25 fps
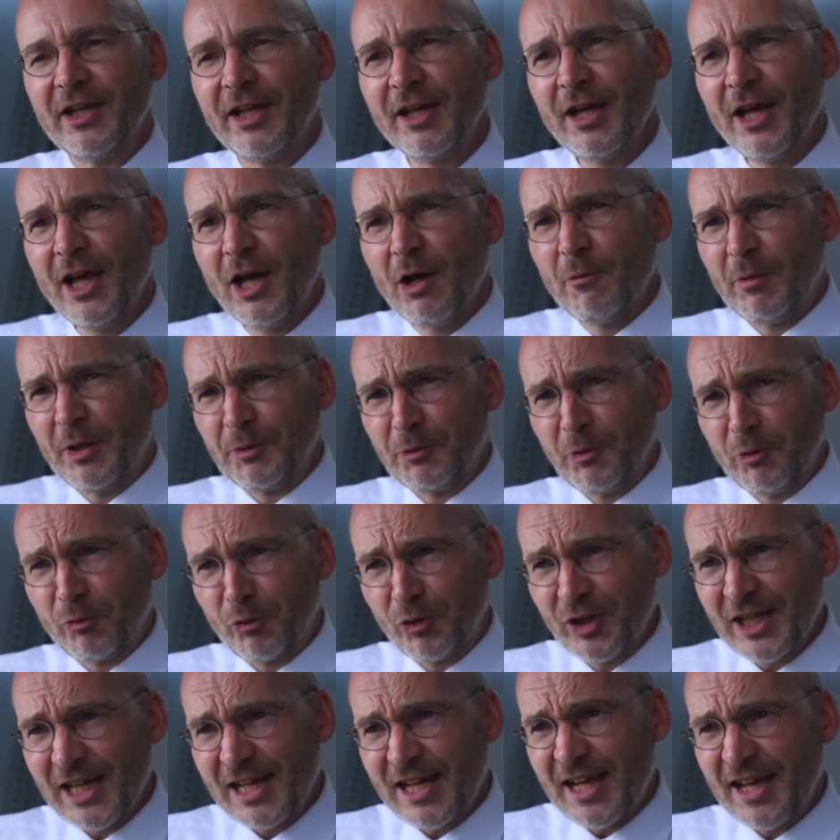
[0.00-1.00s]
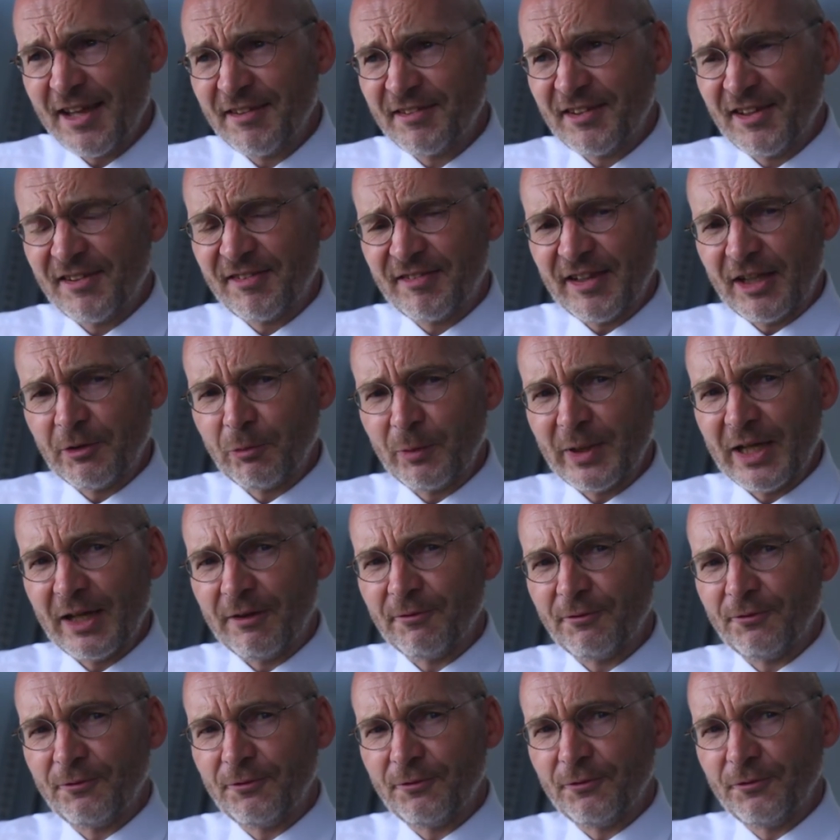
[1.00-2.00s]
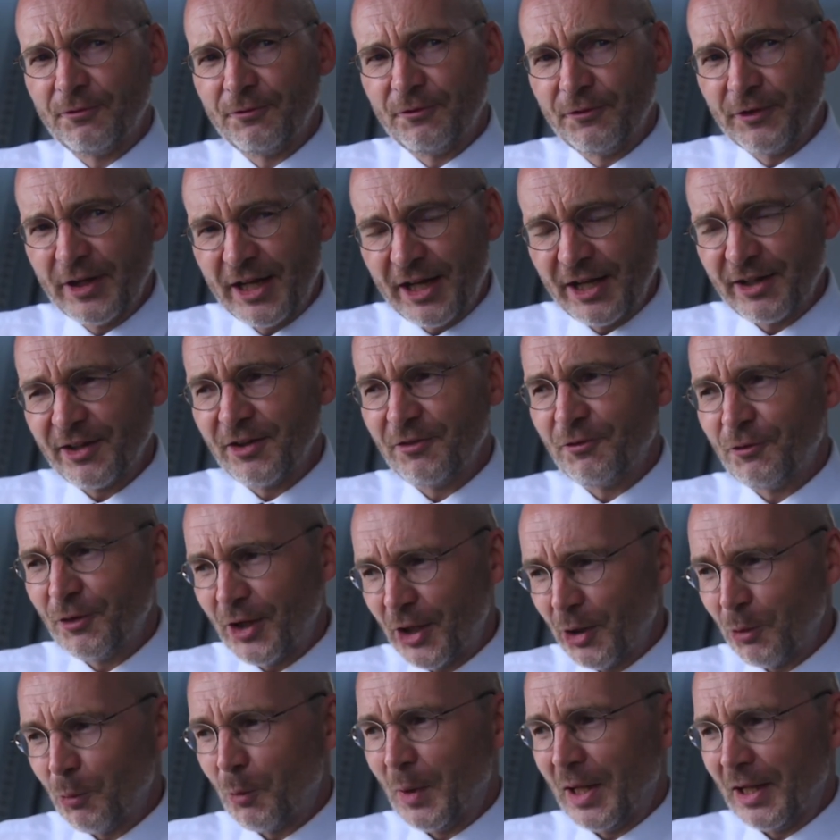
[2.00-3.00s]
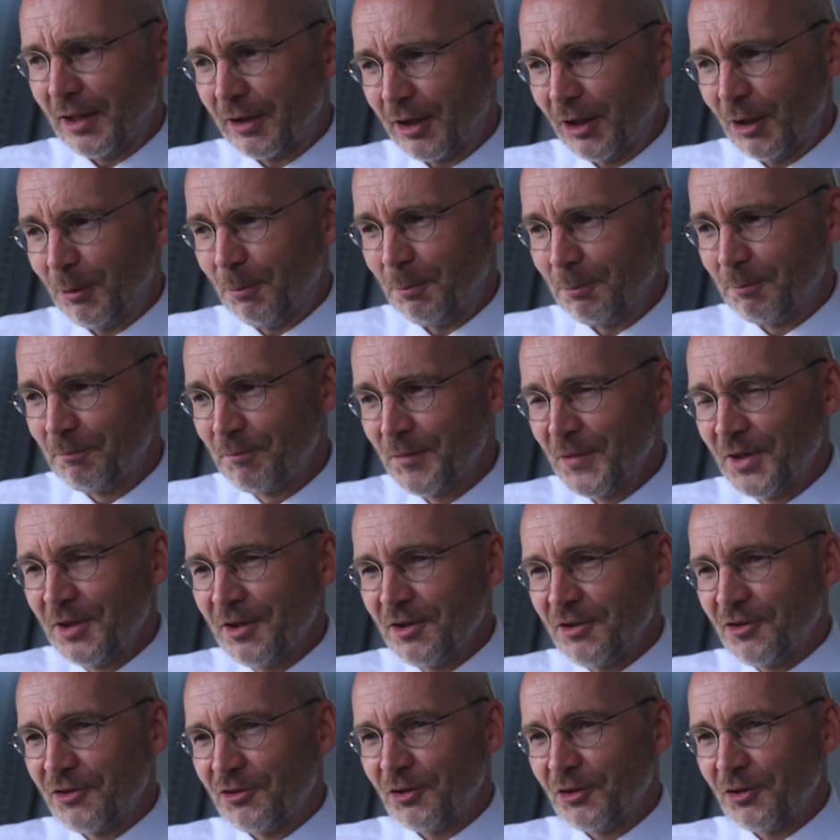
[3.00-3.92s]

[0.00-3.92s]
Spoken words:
What we realized is that we are very, very welcome.